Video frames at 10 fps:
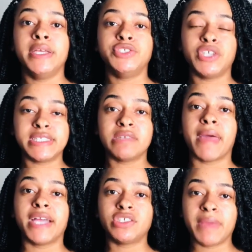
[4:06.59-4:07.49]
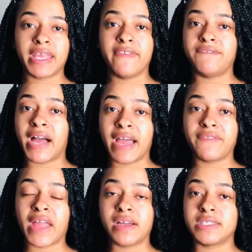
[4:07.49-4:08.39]
Just imagine making
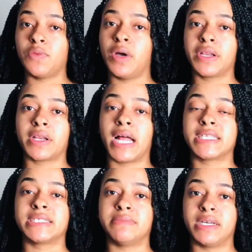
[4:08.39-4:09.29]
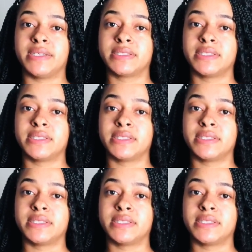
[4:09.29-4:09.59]
$5,100 a month.